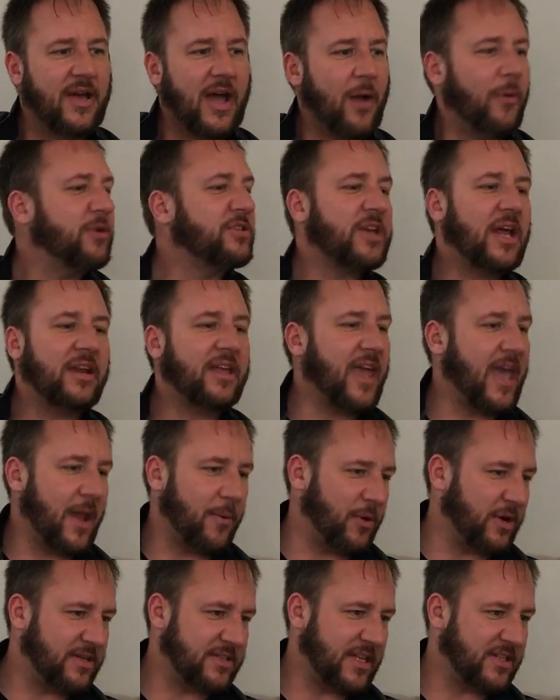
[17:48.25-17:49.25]
I wish I had a
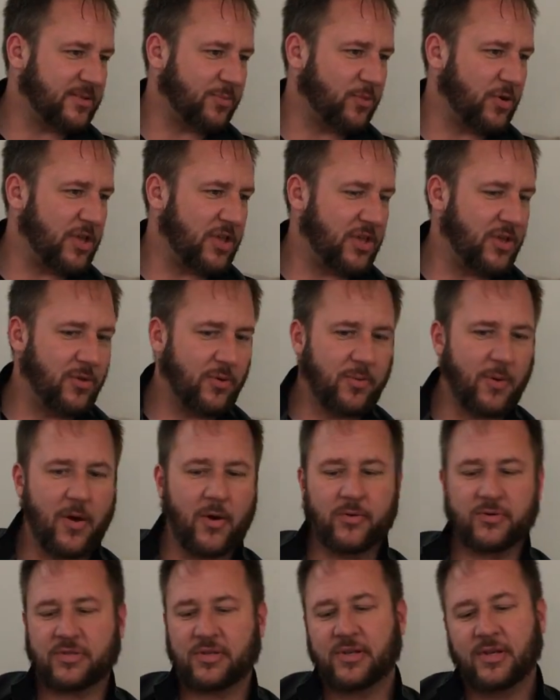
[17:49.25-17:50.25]
camera because that's a pretty cute
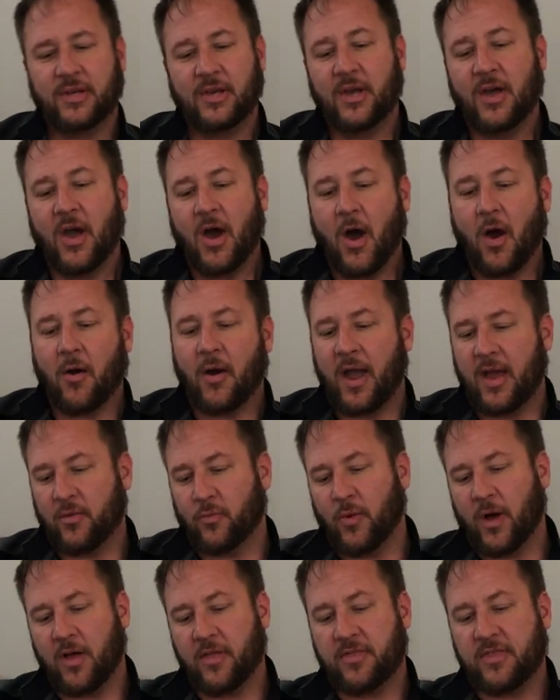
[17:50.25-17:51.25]
pose. All
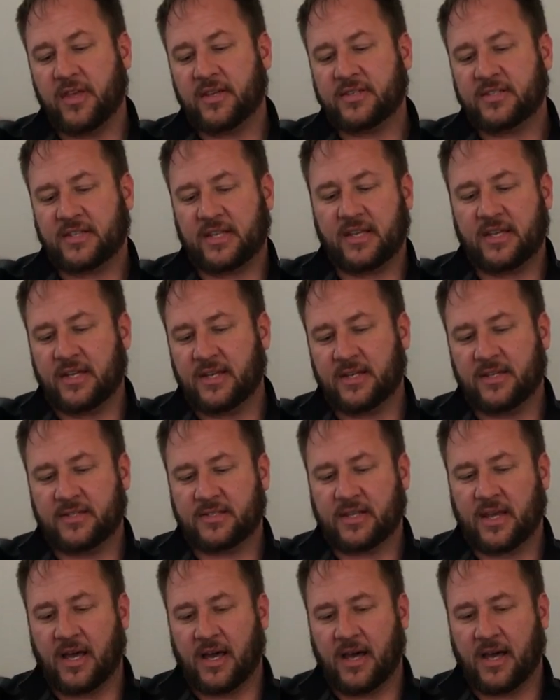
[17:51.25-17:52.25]
right, well, this
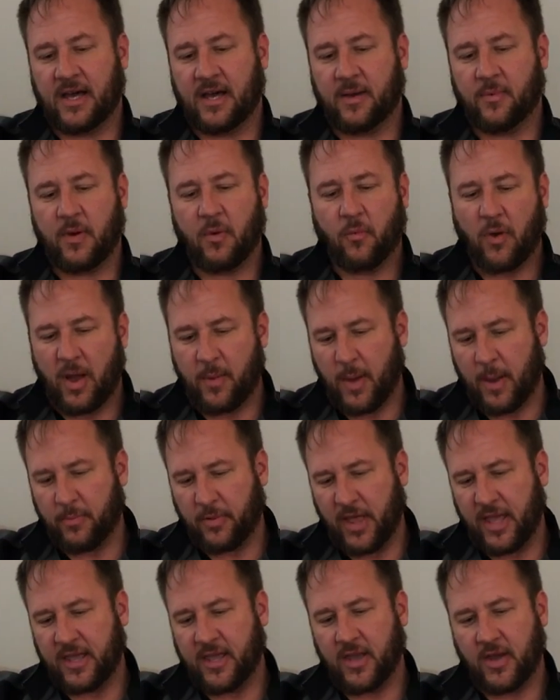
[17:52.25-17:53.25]
is, um, and why am I
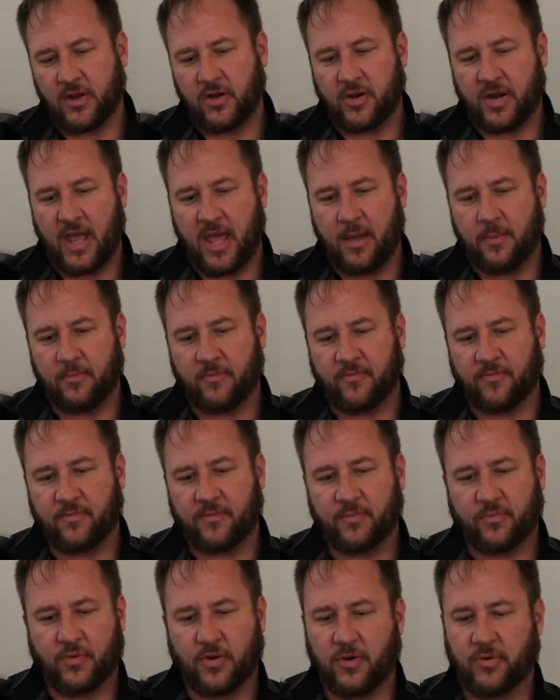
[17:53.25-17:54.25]
blanking on your name?
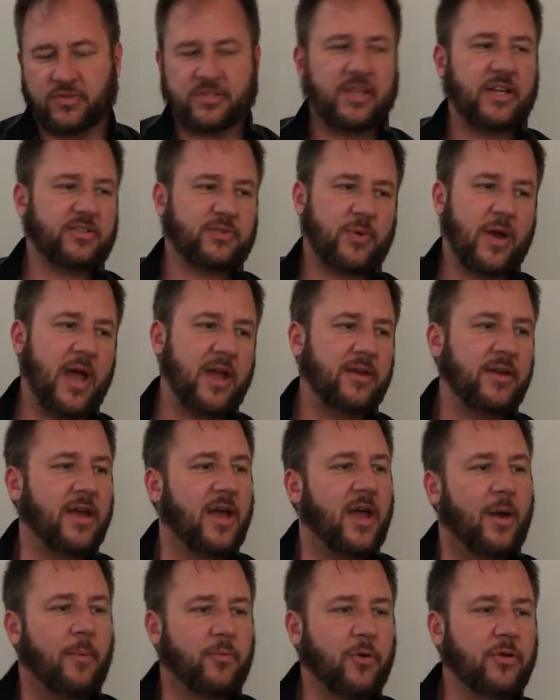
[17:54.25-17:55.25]
Bruce. Bruce, that's right.
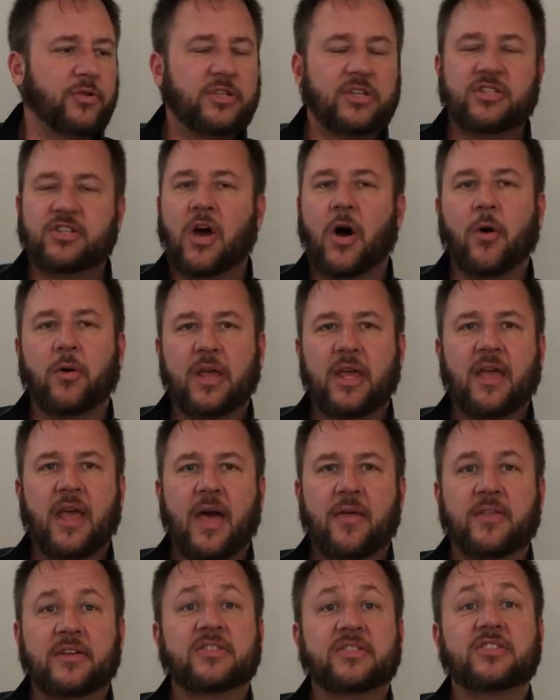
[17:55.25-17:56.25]
Bruce and Tony,
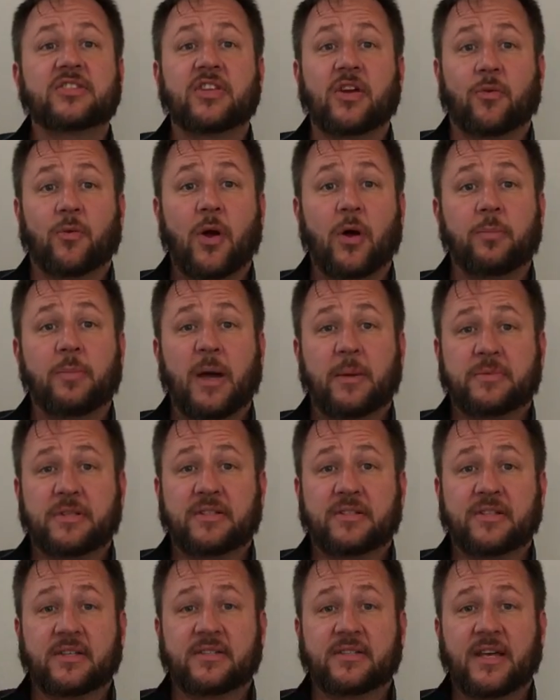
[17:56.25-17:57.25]
and this is their roadmap
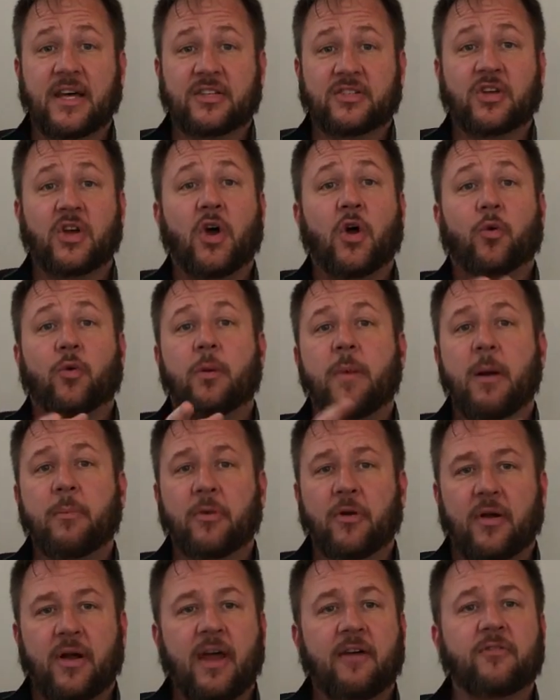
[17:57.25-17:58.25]
to success.
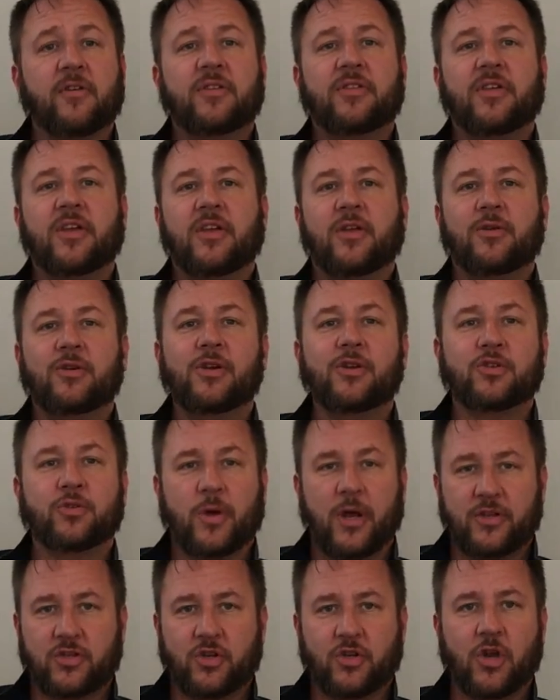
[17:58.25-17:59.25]
Remember, everything you do
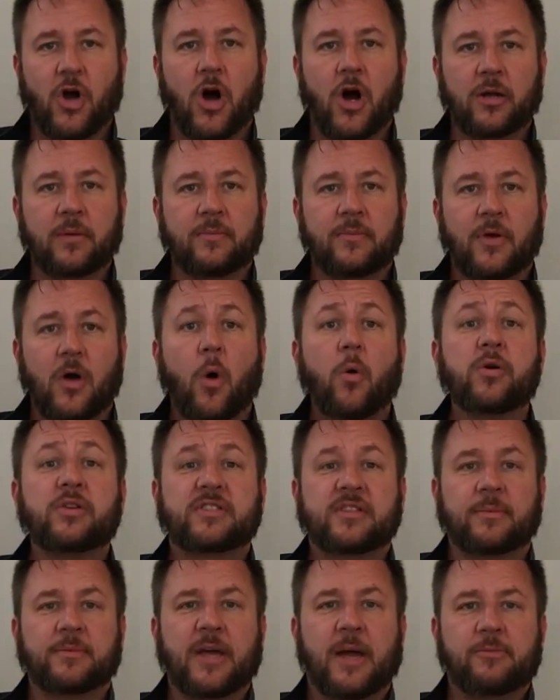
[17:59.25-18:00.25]
trains your dog, only
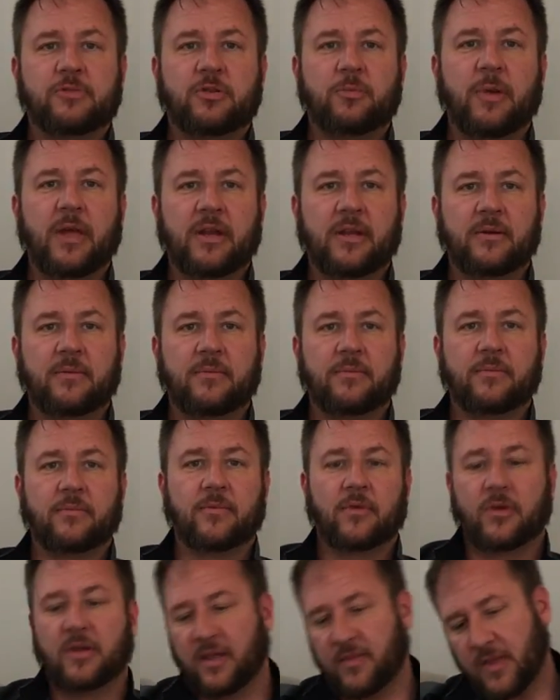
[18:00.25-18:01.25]
sometimes you mean it.
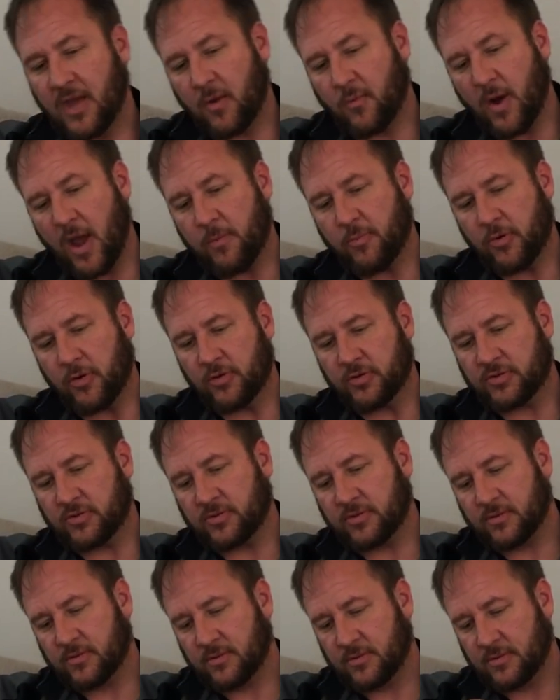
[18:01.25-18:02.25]
Isn't that right,
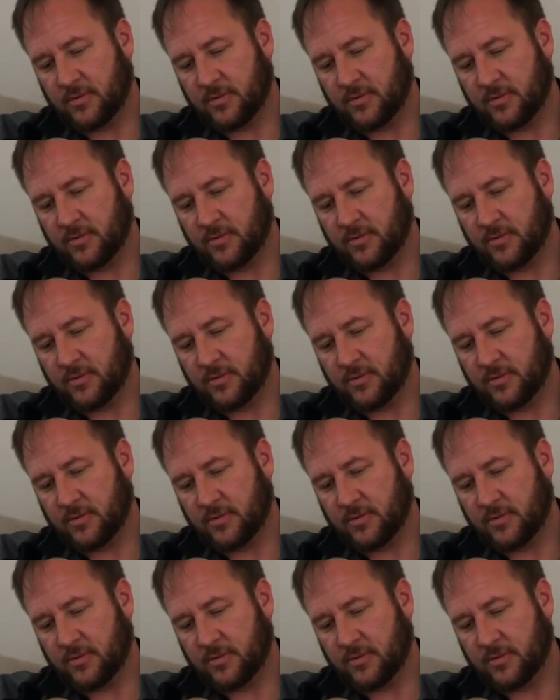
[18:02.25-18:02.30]
Bruce?